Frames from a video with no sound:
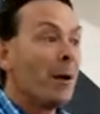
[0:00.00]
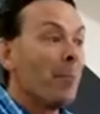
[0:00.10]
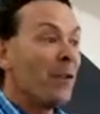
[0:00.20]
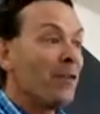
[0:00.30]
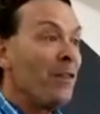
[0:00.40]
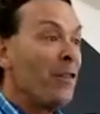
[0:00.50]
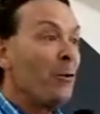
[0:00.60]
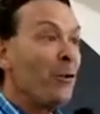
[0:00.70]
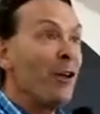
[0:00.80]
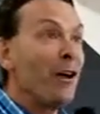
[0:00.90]
But then there
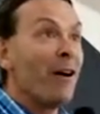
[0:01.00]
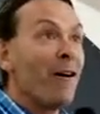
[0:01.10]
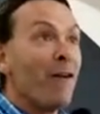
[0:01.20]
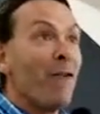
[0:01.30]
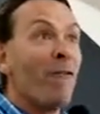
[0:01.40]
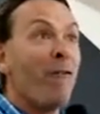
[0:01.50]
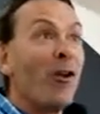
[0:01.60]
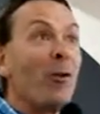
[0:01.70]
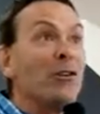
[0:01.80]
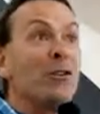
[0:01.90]
were the
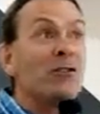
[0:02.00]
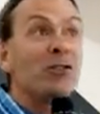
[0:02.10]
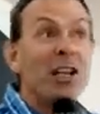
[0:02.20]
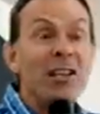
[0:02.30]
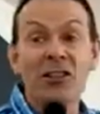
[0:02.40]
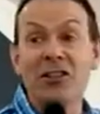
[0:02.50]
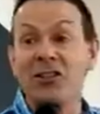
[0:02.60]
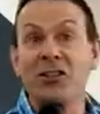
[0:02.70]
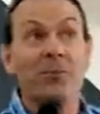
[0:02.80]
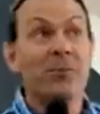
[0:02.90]
followers of
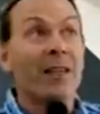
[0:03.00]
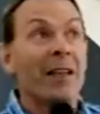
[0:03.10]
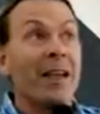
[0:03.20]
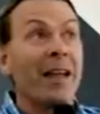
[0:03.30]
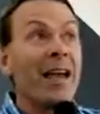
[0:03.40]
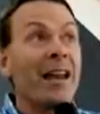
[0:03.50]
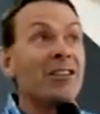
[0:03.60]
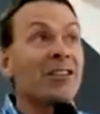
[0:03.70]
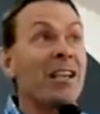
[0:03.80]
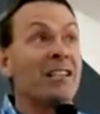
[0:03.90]
Jesus. And
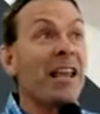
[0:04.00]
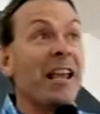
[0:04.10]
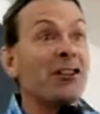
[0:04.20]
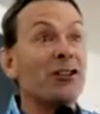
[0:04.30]
it says in Acts